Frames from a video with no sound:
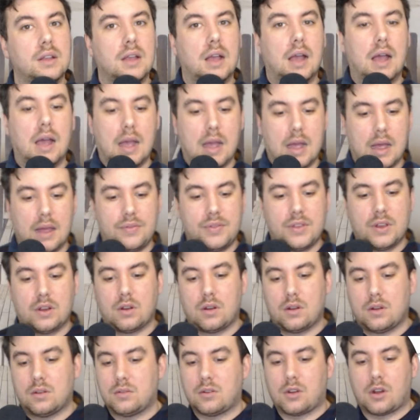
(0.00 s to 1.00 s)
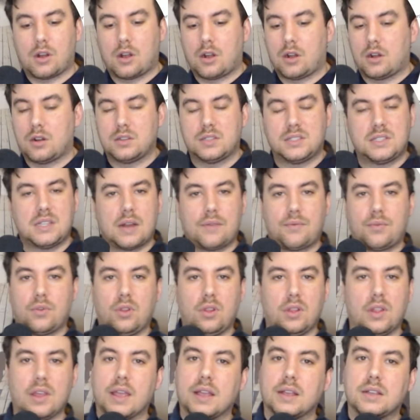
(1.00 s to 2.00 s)
There are several
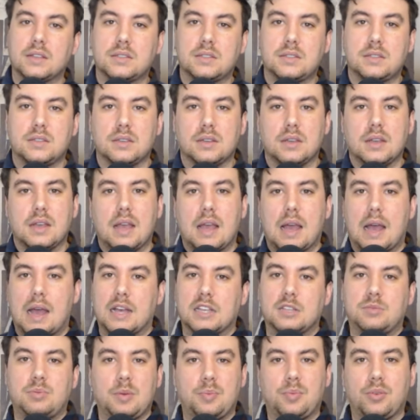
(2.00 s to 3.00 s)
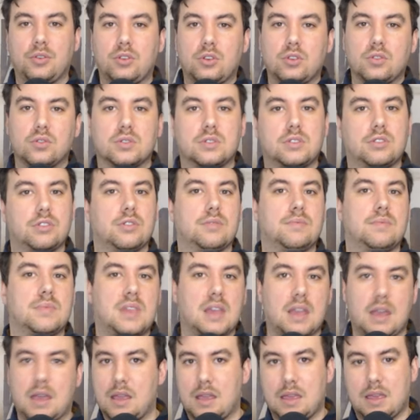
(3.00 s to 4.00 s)
links. As people use them,
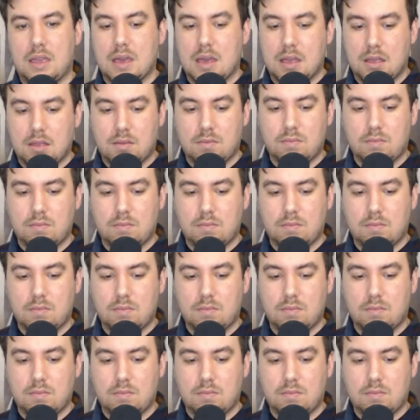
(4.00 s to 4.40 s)
they get